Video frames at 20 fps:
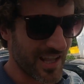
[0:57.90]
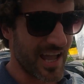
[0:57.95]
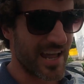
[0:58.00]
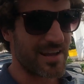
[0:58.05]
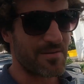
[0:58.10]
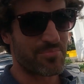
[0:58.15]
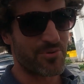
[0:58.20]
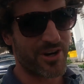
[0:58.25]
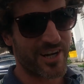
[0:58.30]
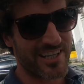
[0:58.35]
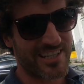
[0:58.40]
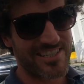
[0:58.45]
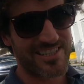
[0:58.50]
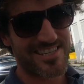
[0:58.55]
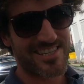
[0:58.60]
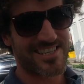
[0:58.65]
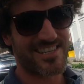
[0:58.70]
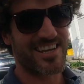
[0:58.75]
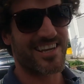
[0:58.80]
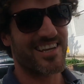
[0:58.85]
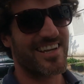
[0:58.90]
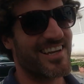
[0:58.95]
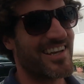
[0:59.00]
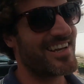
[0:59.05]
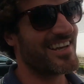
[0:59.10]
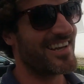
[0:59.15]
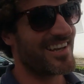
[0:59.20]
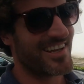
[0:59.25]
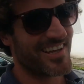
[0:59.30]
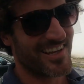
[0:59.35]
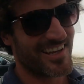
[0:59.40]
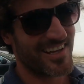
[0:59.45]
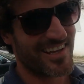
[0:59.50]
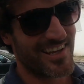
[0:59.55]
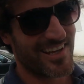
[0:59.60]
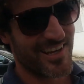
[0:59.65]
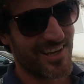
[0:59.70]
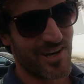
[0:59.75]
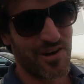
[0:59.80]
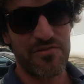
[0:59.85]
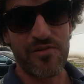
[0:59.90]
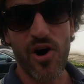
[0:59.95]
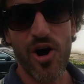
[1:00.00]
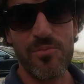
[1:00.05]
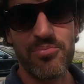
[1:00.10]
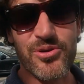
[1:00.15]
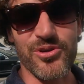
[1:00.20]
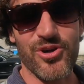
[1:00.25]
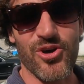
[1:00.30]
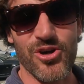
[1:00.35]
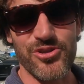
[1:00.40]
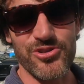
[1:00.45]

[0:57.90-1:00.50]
and it brings a vibrant